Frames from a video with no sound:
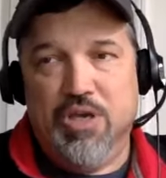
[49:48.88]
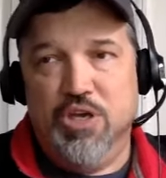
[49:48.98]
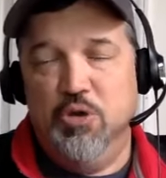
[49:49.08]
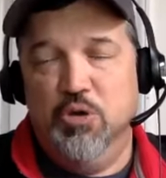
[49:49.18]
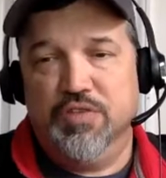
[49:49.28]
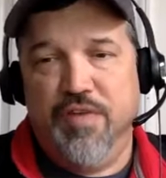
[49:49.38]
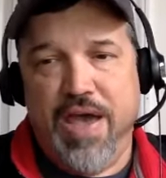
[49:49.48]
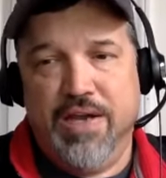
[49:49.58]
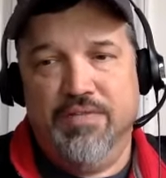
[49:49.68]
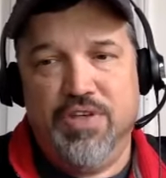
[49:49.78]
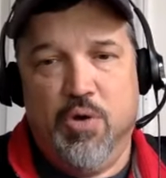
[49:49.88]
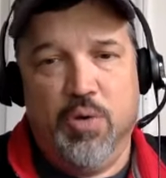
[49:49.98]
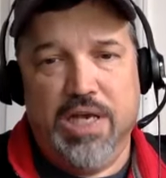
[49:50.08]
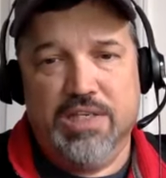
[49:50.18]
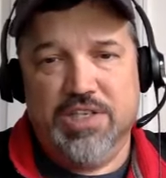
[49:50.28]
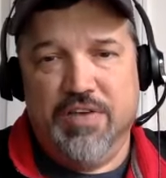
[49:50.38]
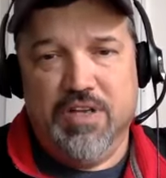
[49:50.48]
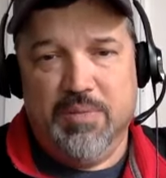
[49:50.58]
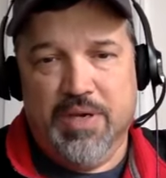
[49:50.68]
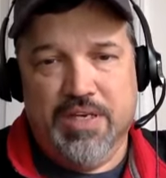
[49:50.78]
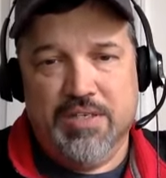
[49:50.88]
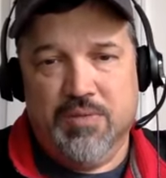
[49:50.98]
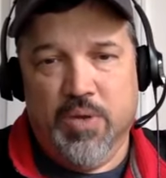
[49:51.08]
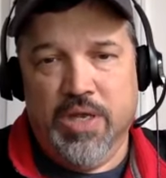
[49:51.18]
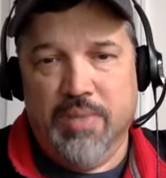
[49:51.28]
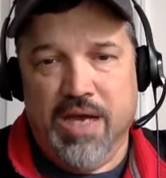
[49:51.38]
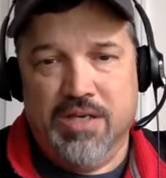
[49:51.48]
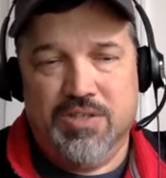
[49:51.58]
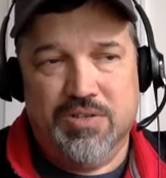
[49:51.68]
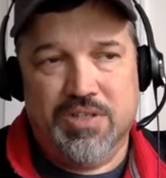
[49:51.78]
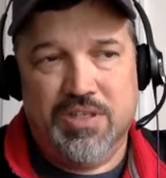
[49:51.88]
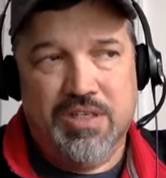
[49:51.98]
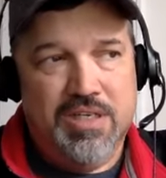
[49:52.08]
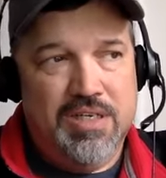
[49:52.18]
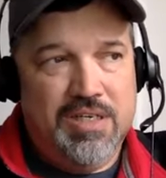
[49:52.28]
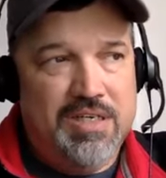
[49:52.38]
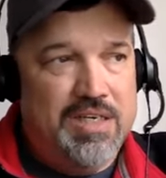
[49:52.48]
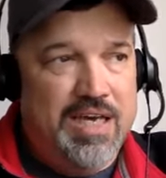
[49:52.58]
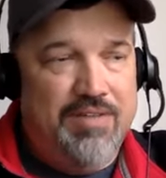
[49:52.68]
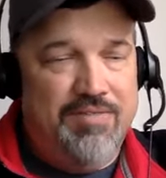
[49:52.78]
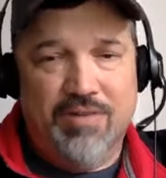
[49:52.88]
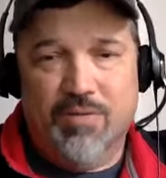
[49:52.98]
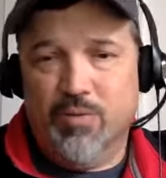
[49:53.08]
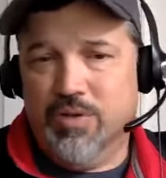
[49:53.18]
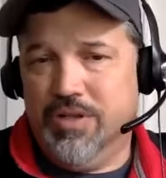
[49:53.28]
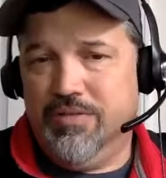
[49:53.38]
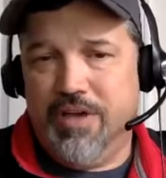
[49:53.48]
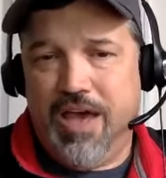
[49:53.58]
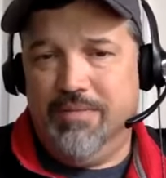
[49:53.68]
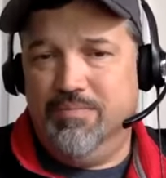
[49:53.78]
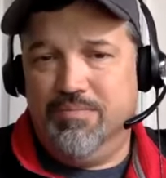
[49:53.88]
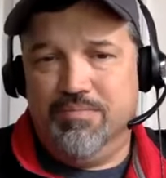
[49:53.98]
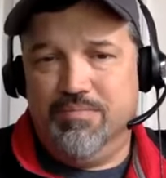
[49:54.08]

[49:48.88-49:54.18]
a huge fan of the old eight seventy Ps and Wingmasters, I've never really had